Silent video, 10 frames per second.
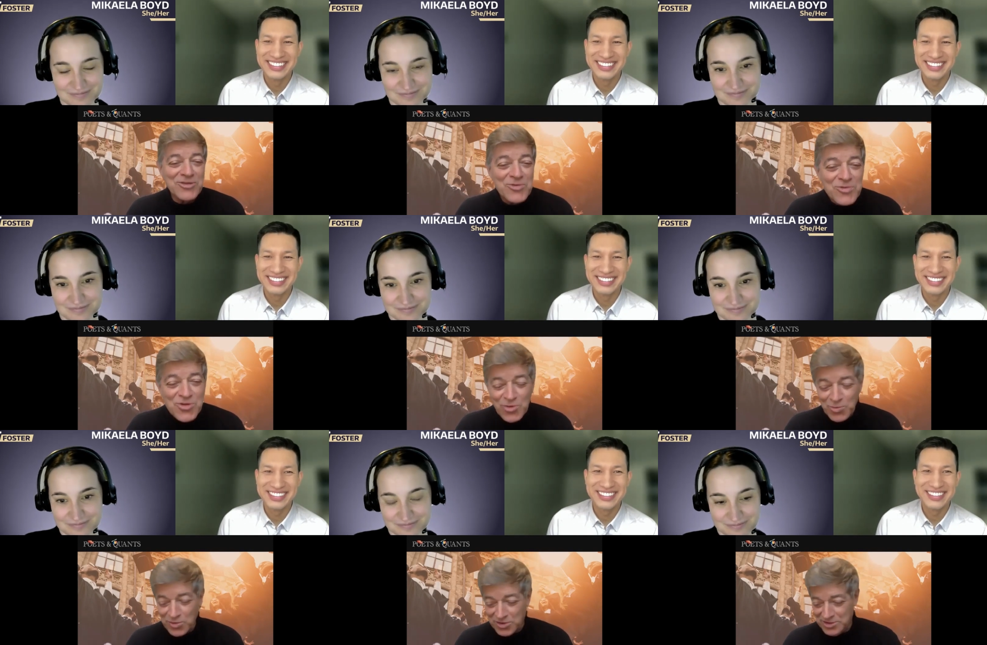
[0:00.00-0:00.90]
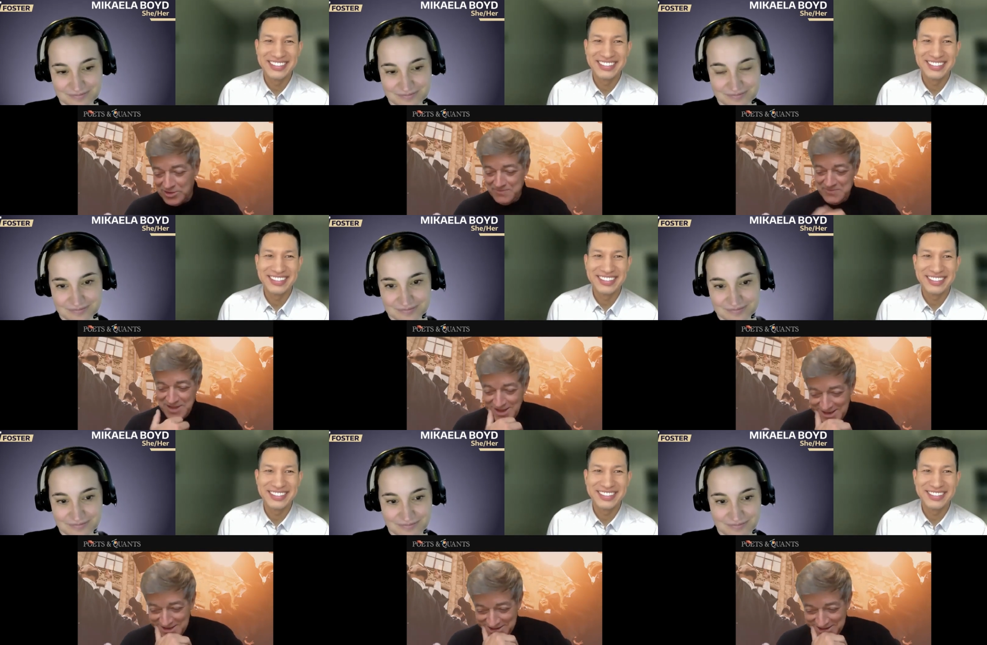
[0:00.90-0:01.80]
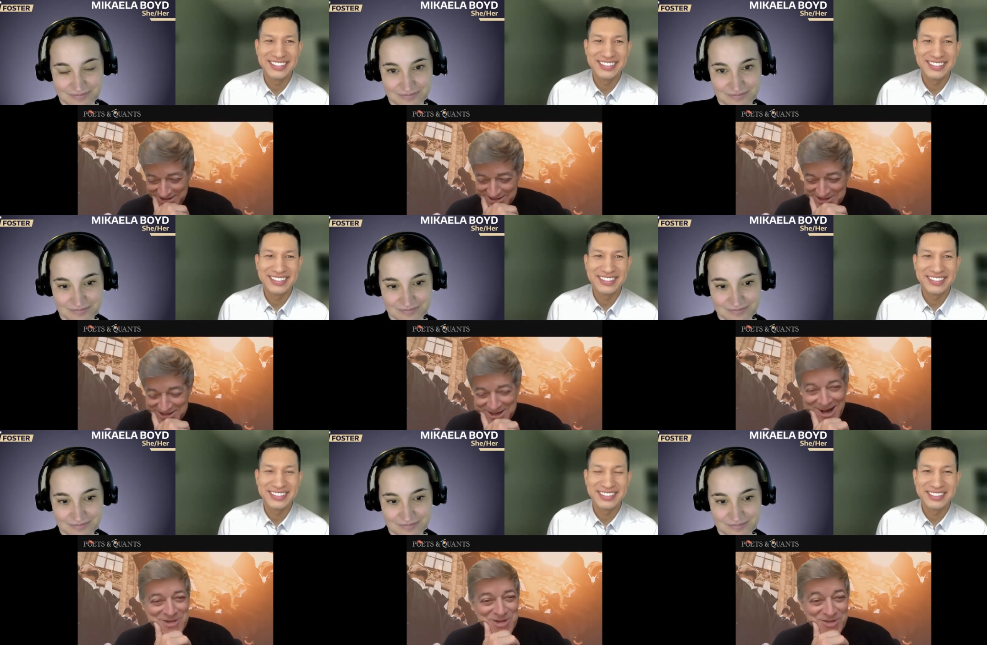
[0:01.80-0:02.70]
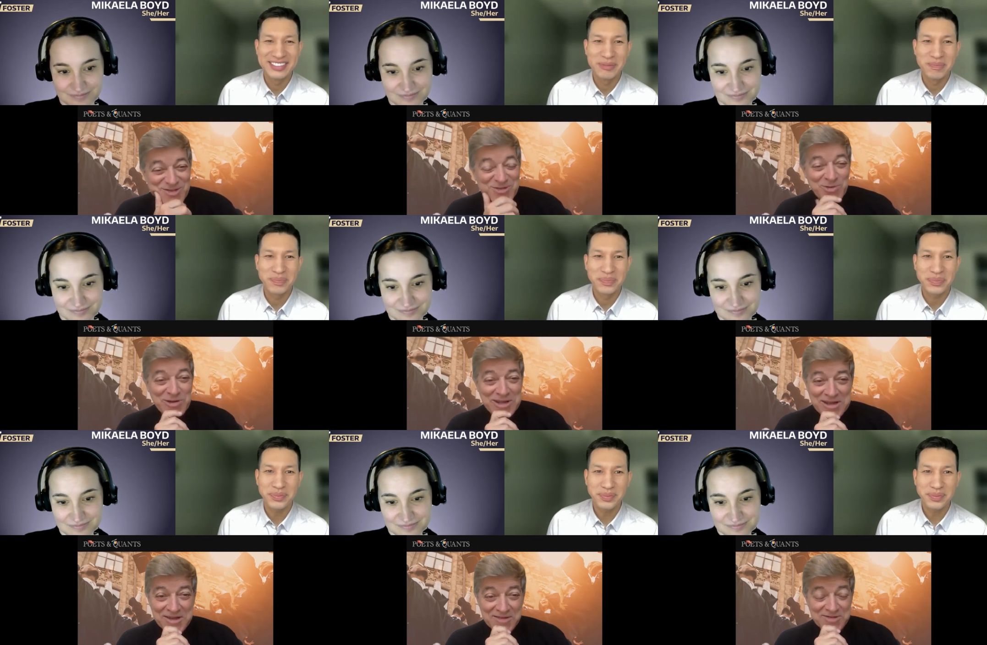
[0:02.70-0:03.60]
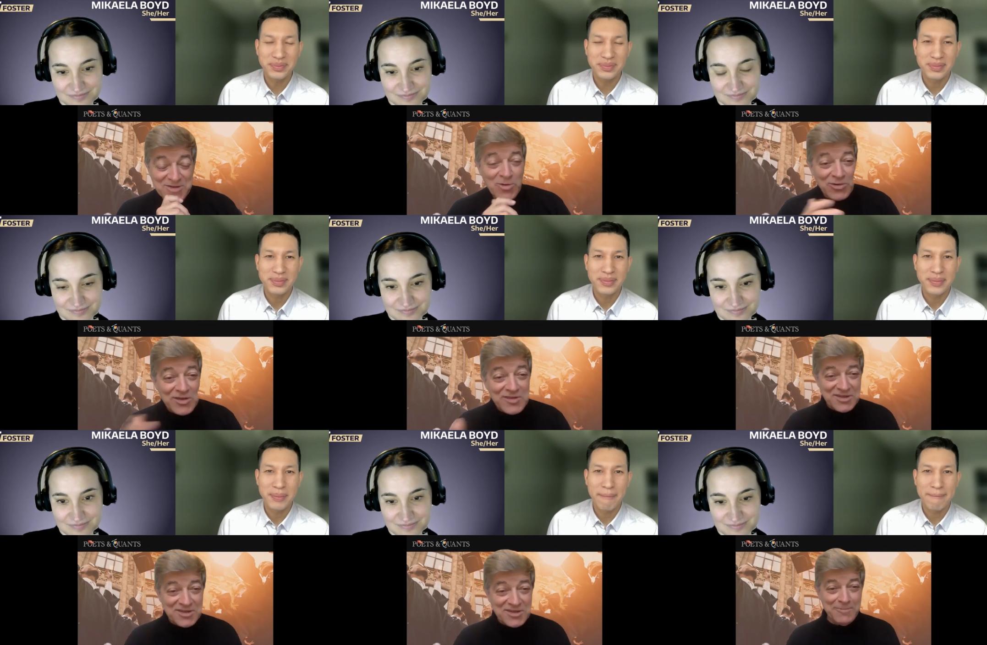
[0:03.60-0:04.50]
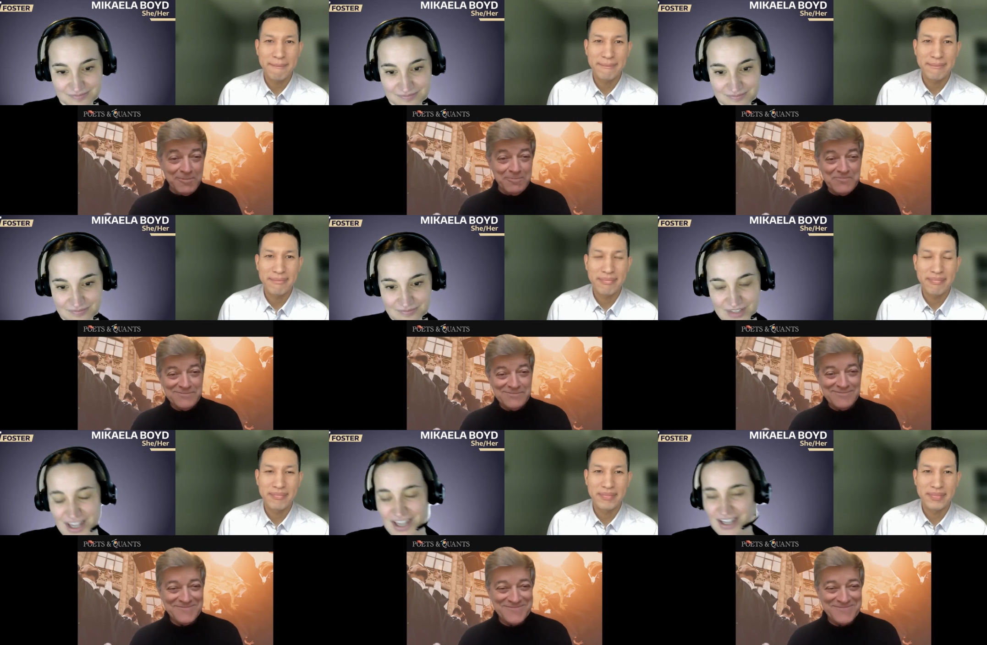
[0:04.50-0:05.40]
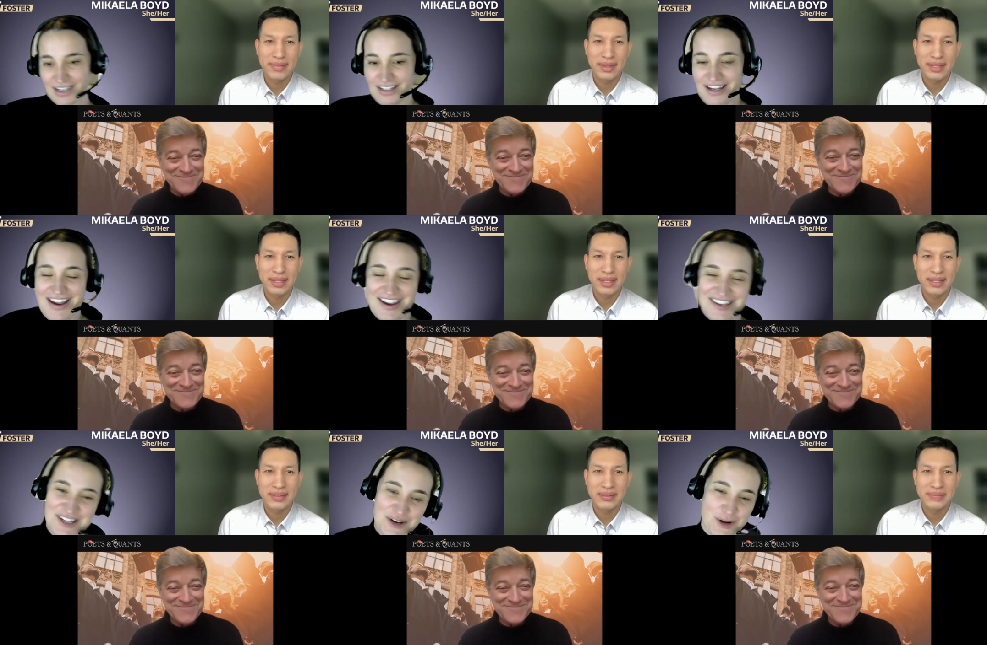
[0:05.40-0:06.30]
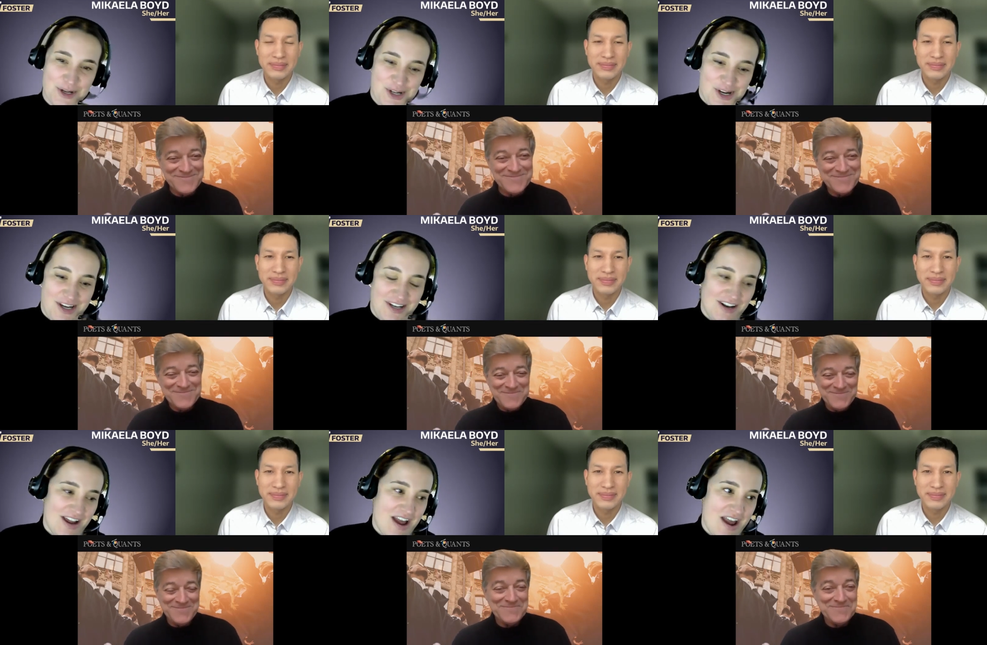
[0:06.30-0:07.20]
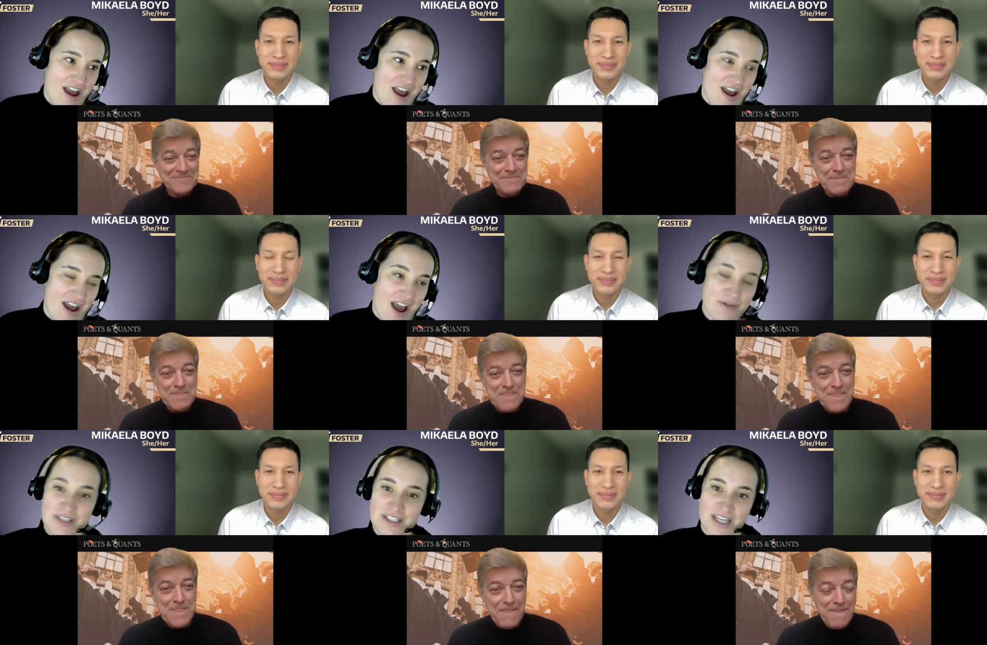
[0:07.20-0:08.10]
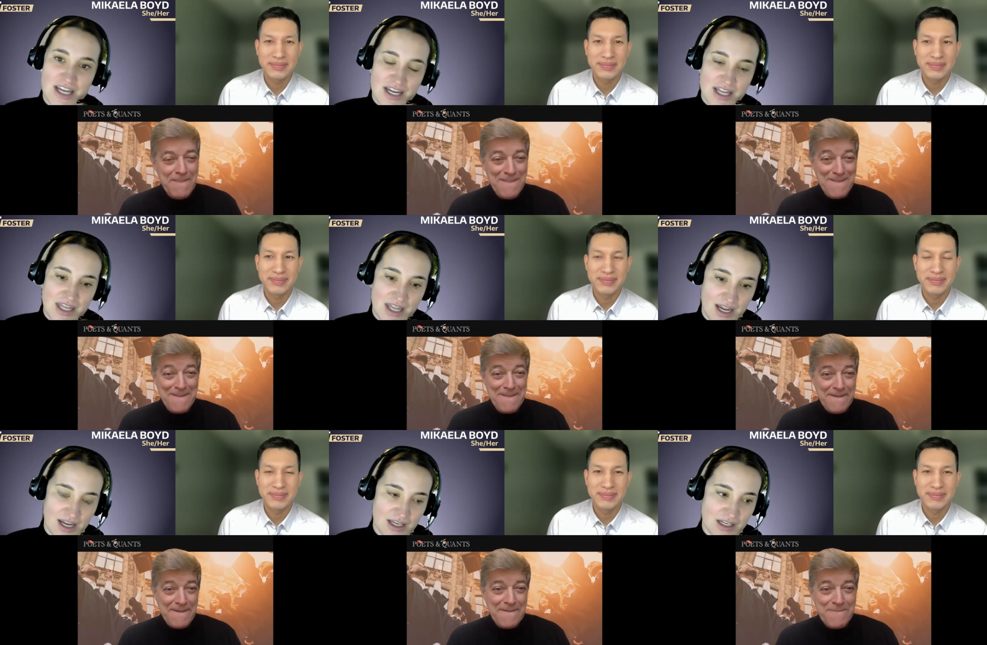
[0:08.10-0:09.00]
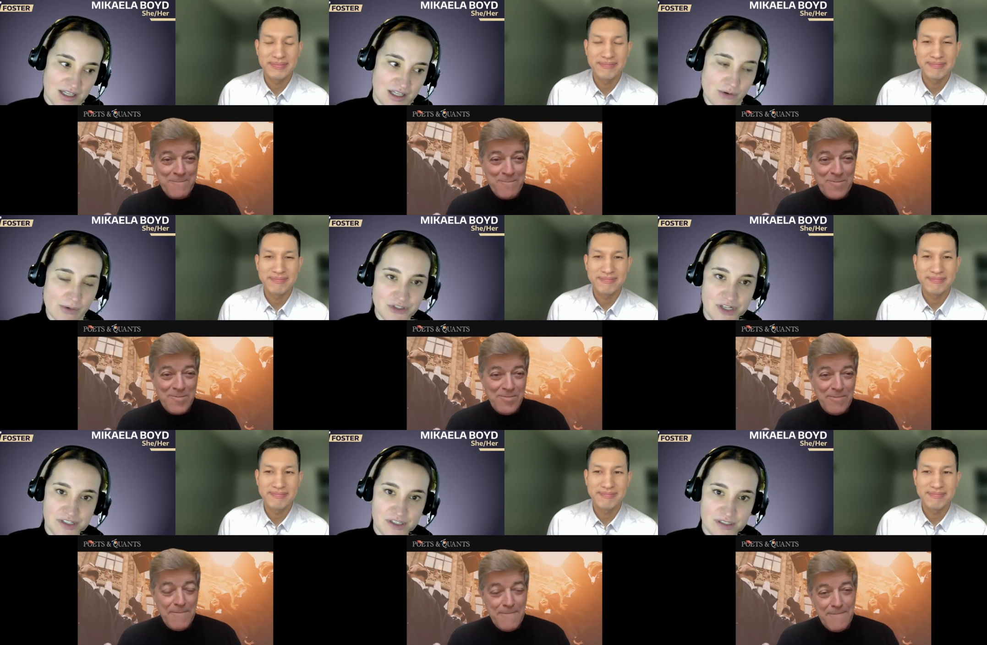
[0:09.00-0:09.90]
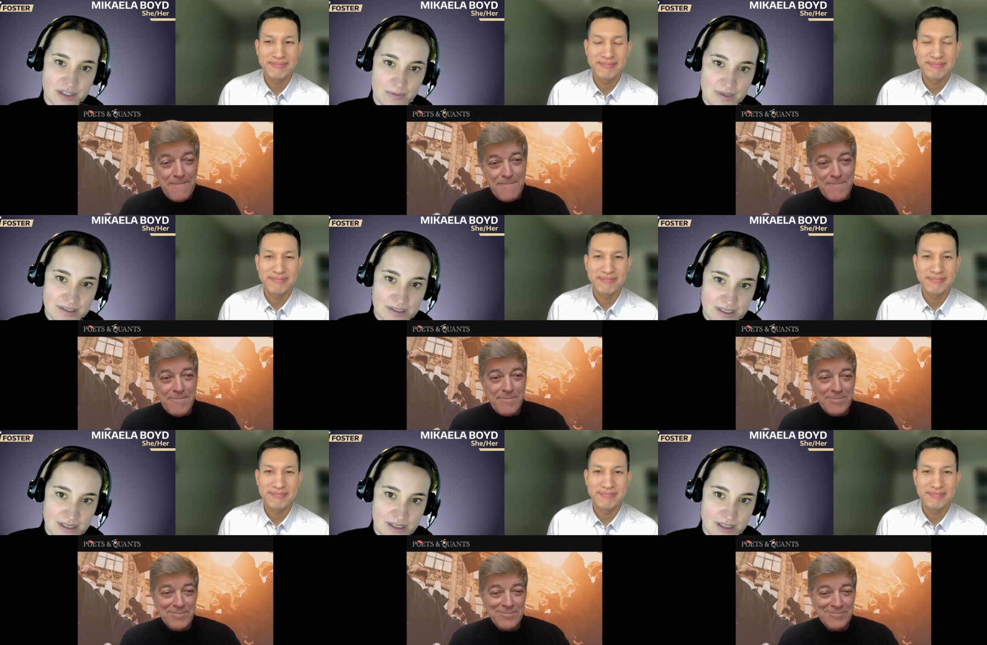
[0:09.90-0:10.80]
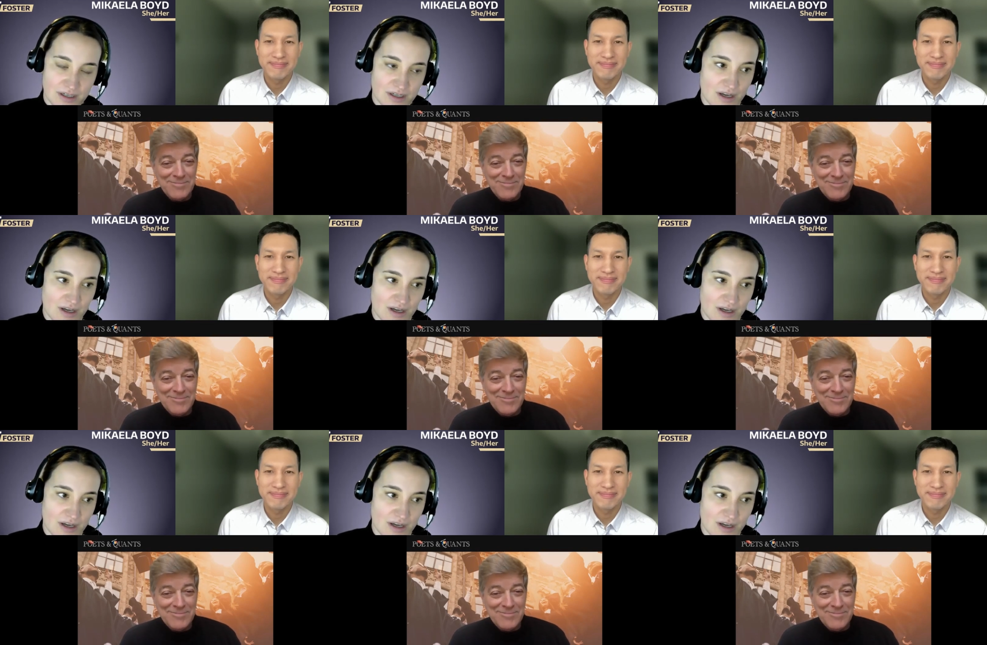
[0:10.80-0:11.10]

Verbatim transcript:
Speaker 1: unusual Takashi's story is, or is it?
Speaker 2: Yeah, it's a good question. I would say that the career changes that we see